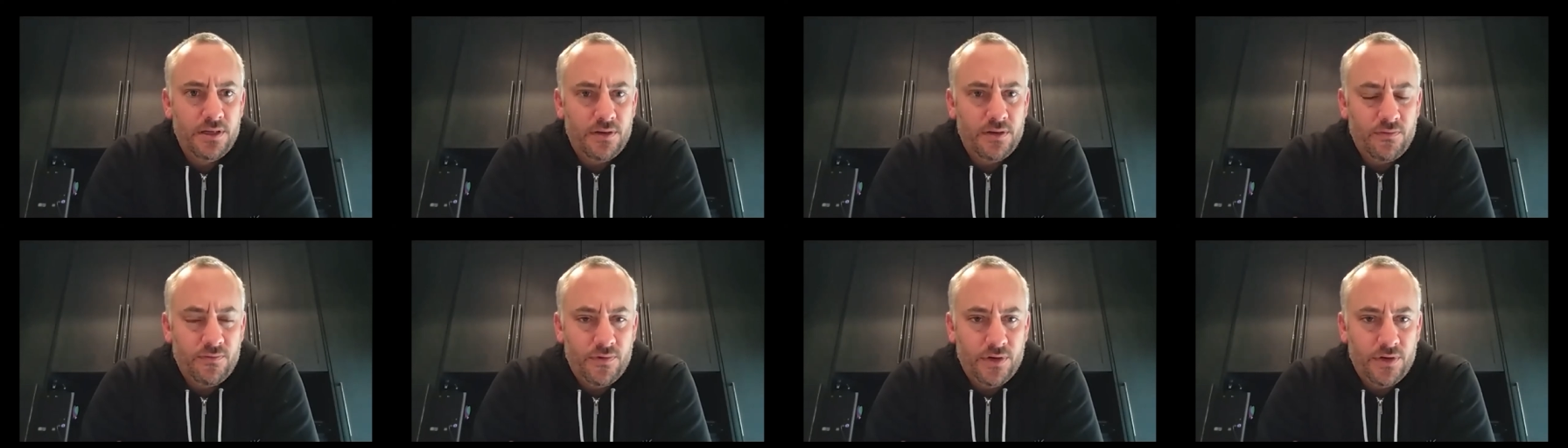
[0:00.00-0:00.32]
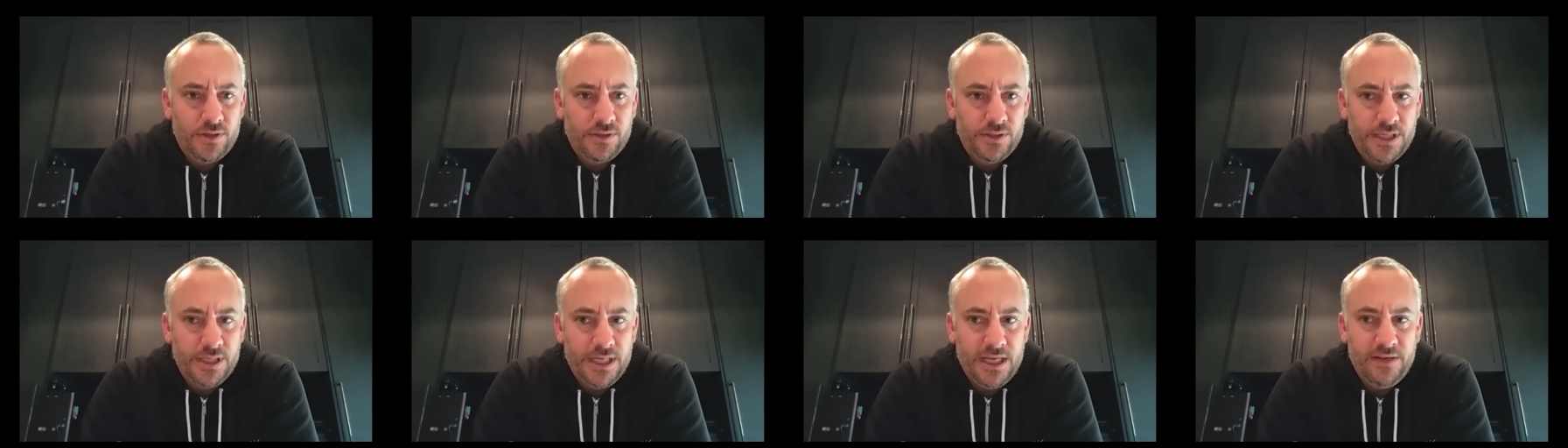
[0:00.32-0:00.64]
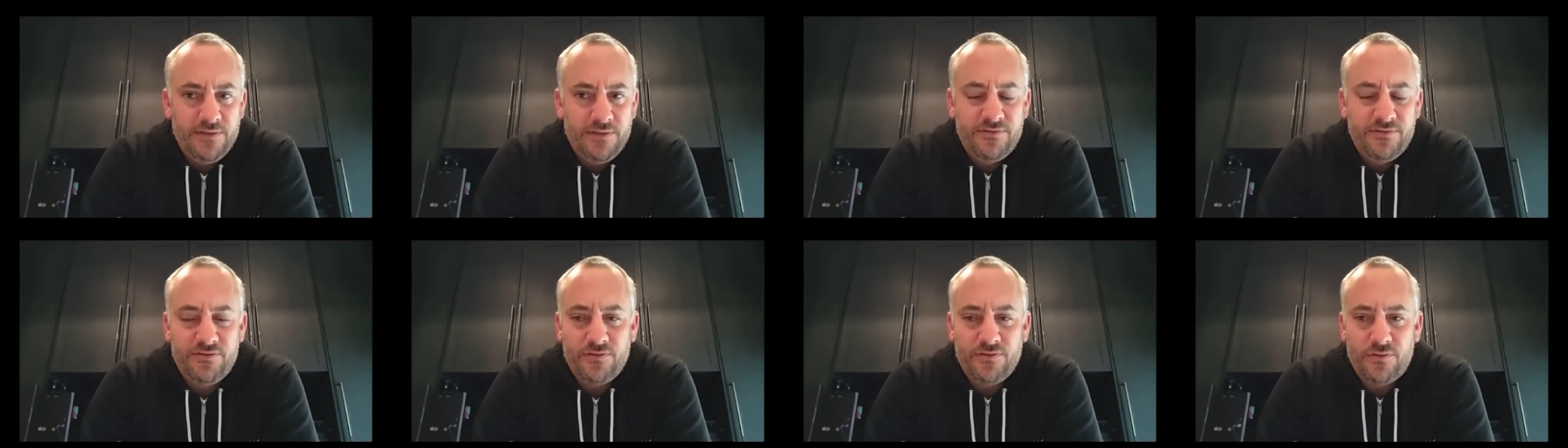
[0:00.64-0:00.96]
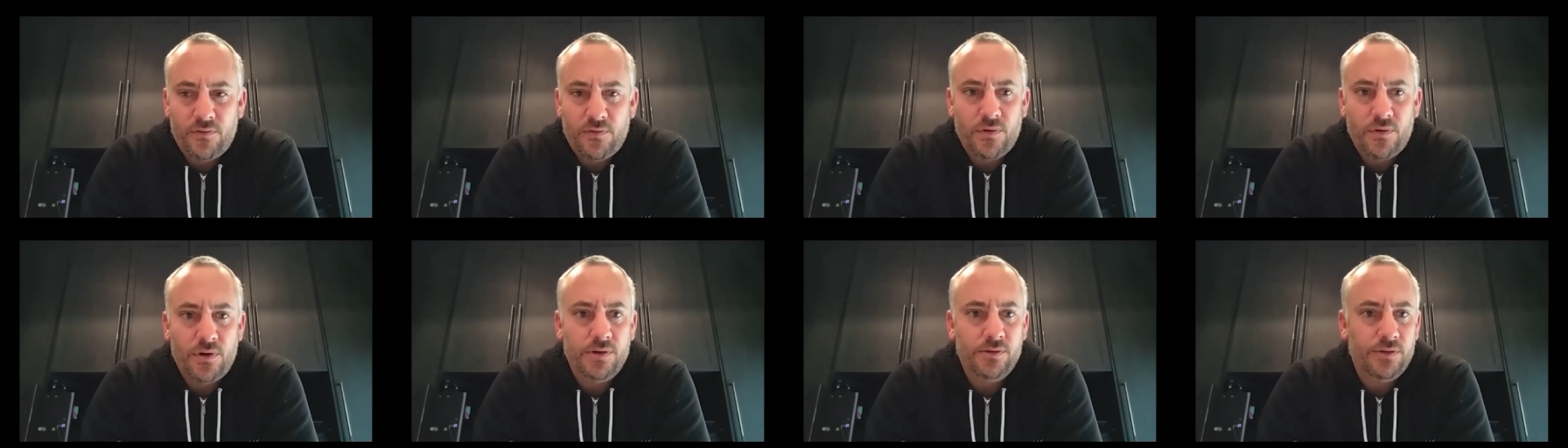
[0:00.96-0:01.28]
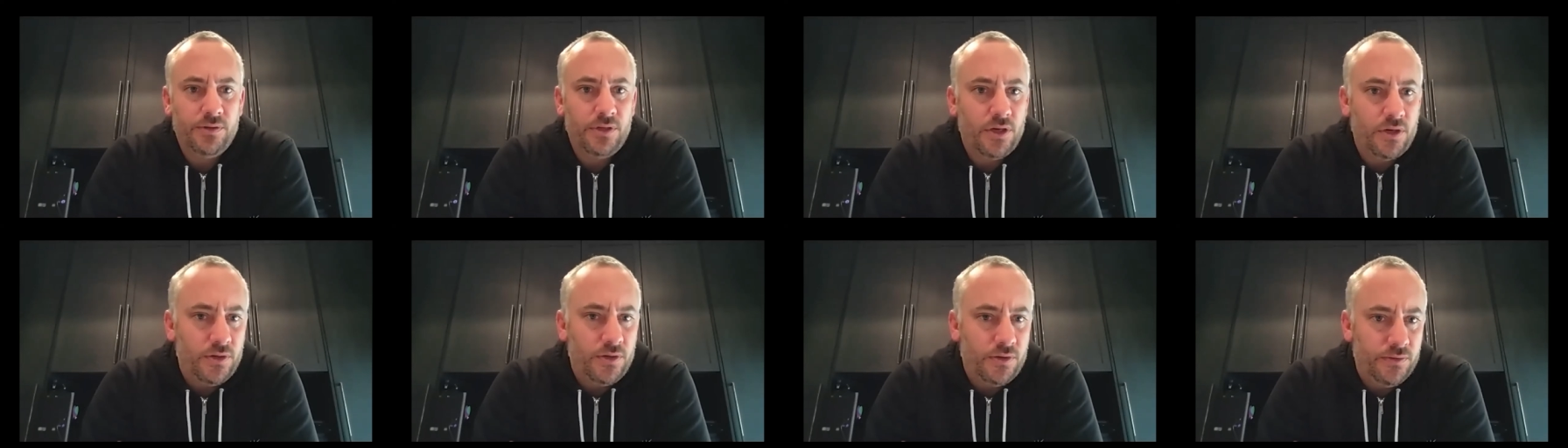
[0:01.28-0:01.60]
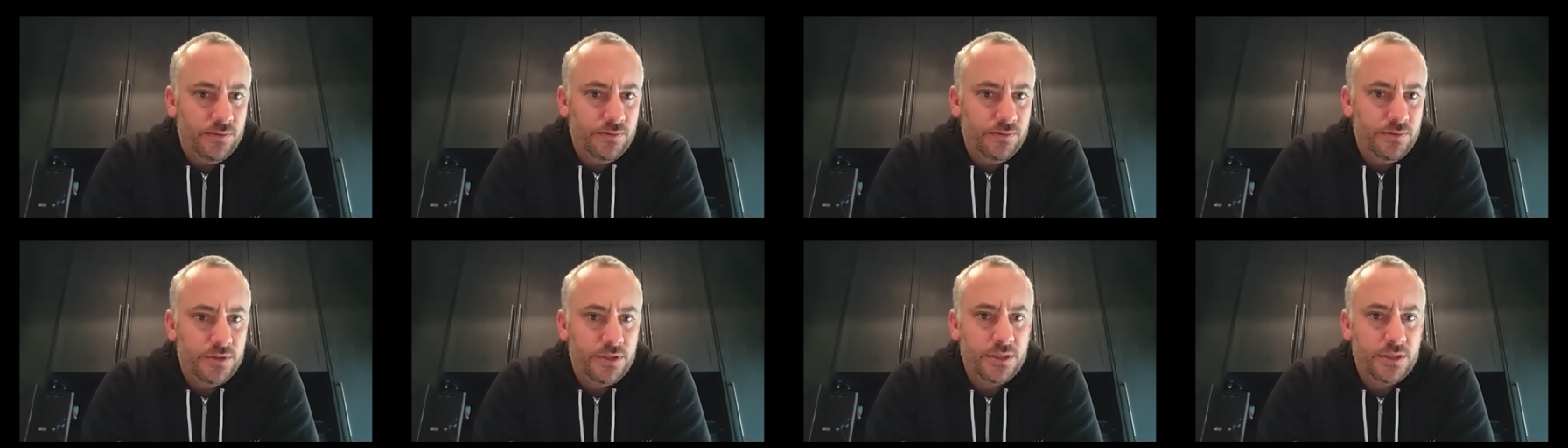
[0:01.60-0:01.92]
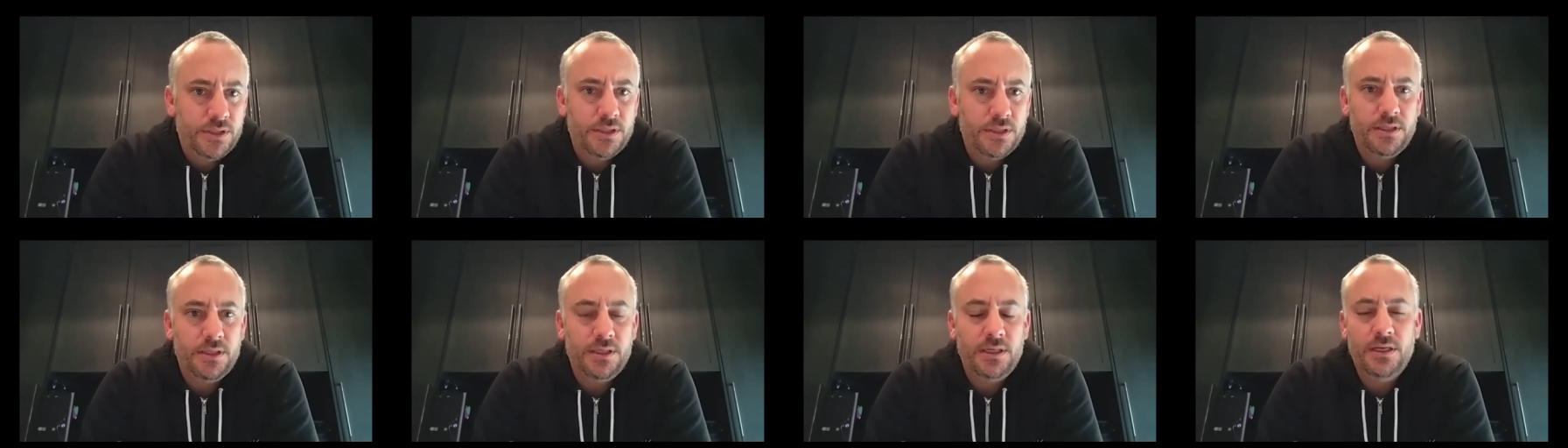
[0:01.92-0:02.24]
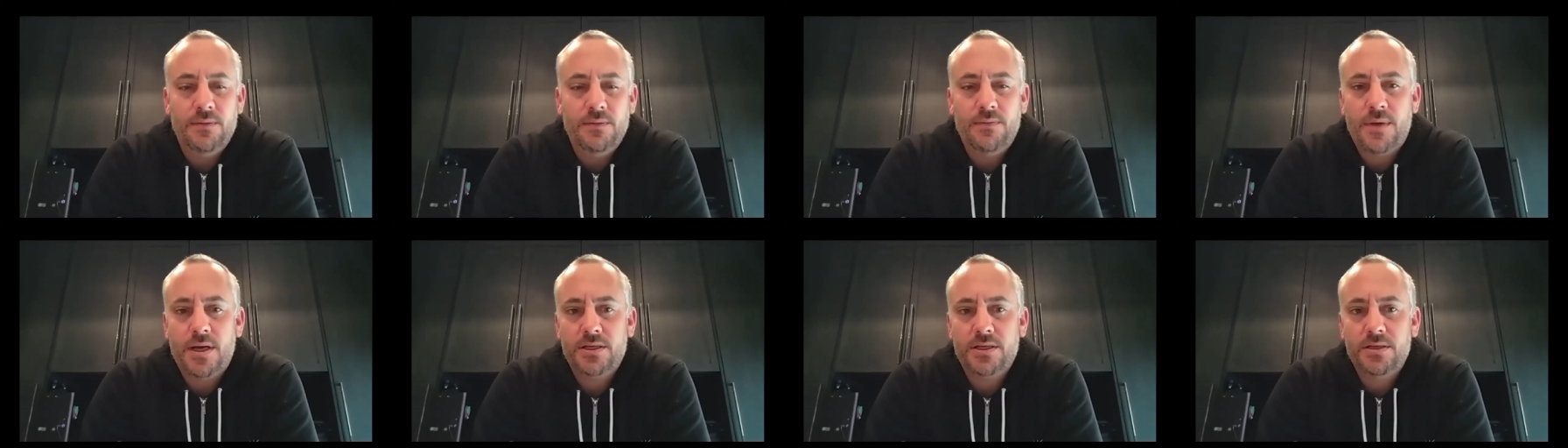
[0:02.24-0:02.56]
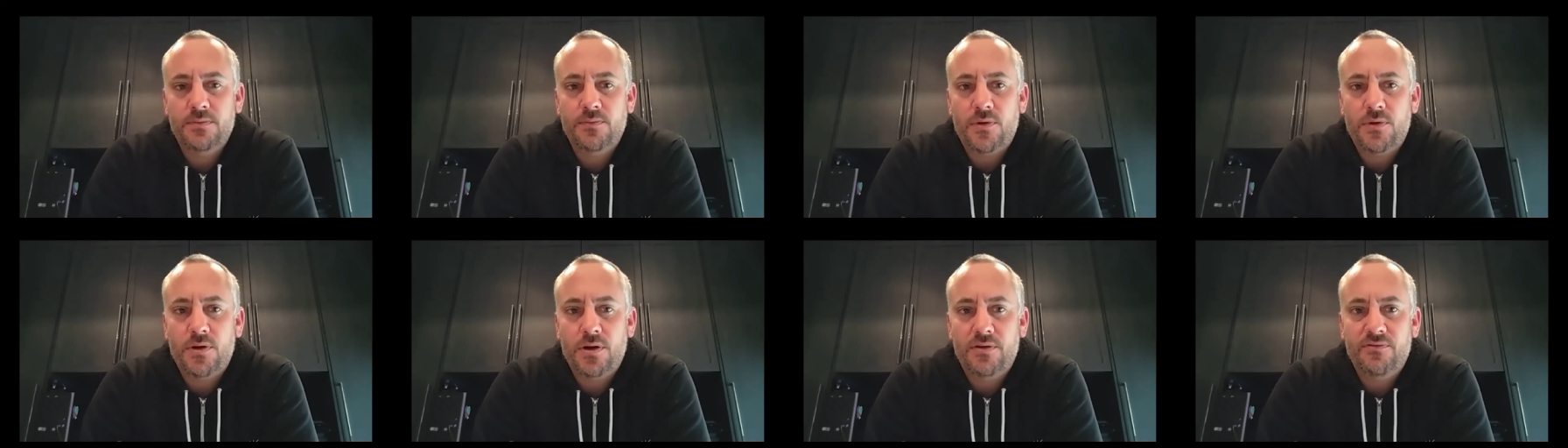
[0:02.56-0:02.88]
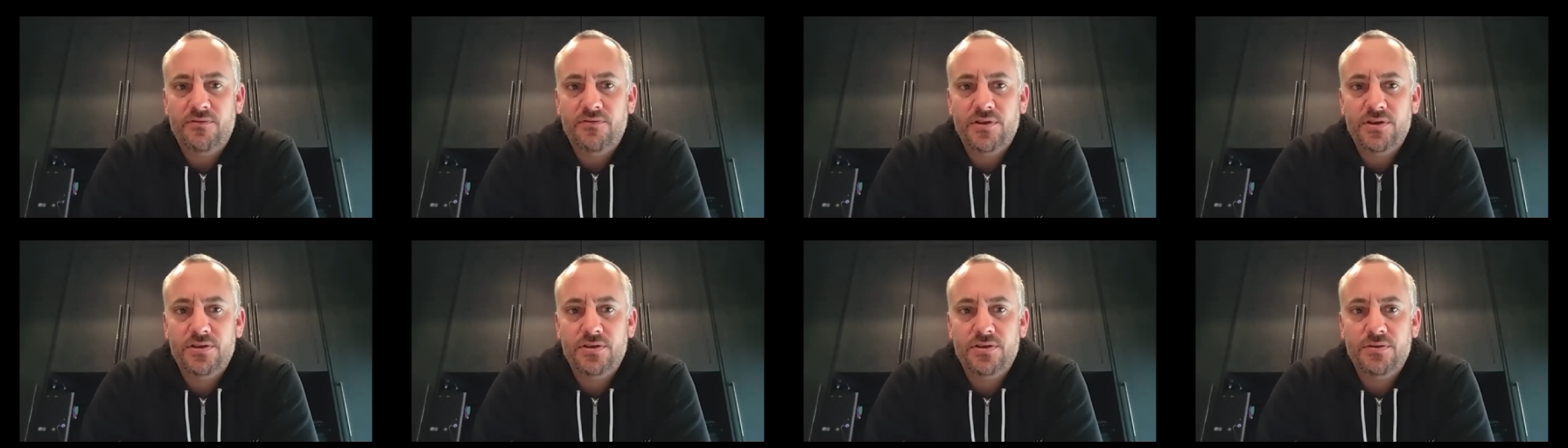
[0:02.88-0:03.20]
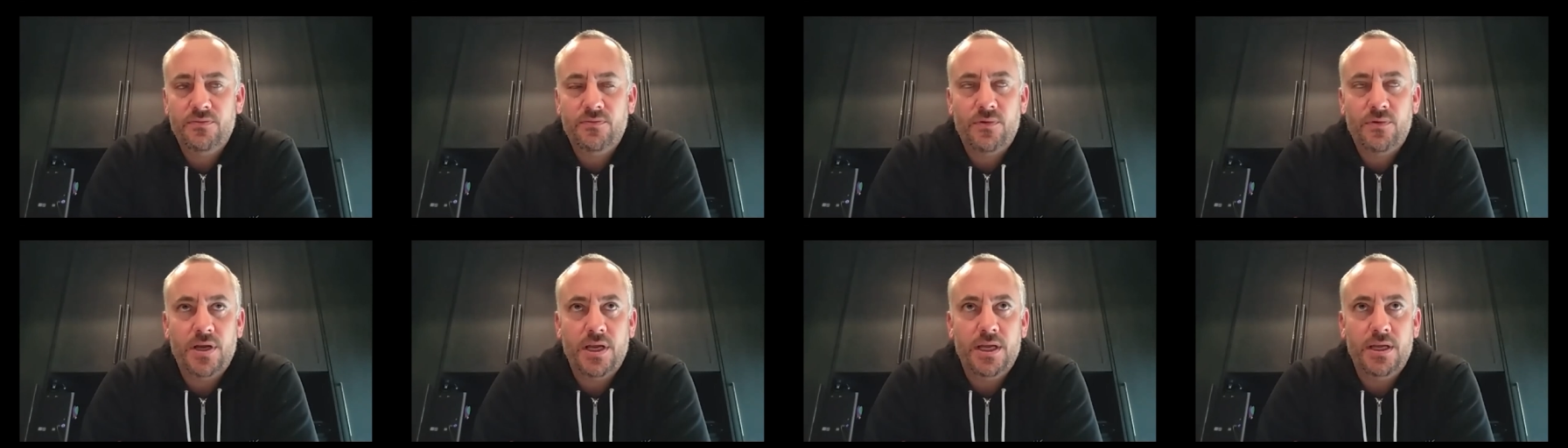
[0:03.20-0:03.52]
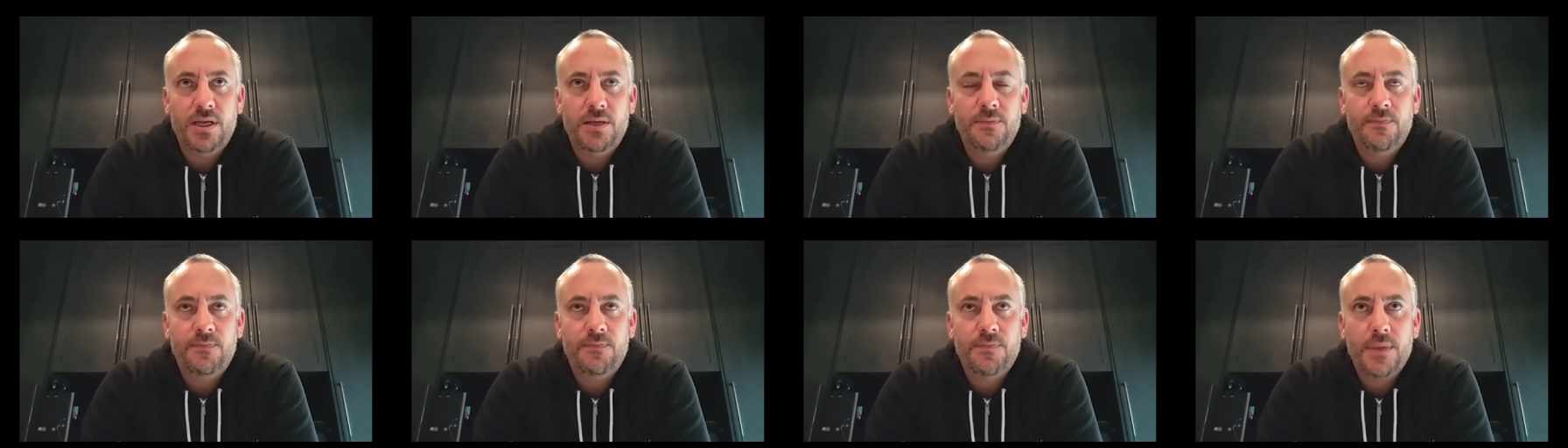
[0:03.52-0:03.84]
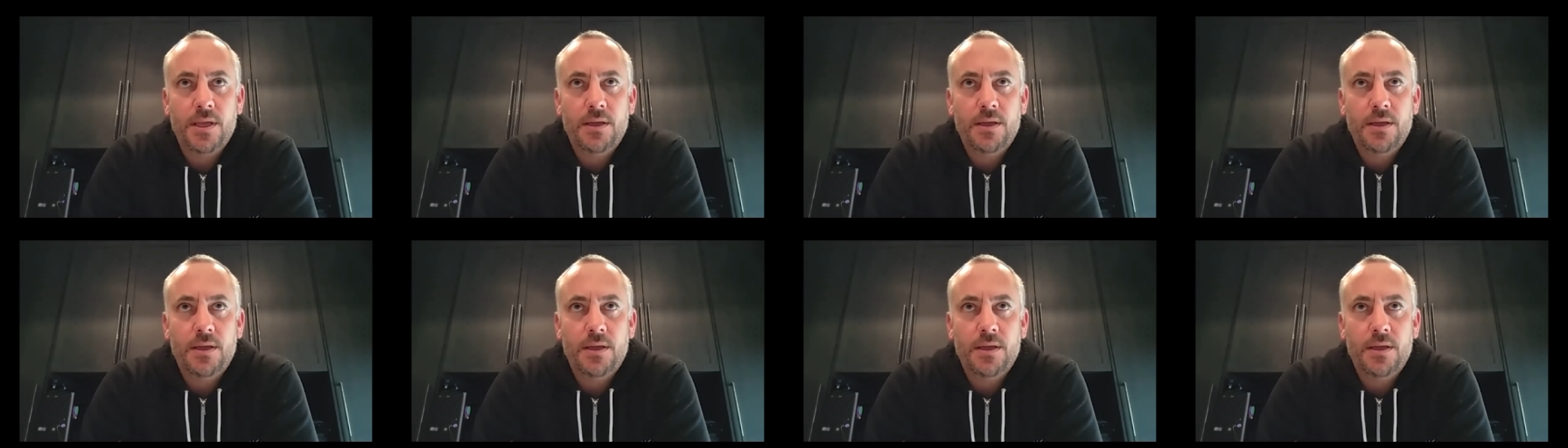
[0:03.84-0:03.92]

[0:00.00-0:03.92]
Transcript: relief or loans in a much more efficient way.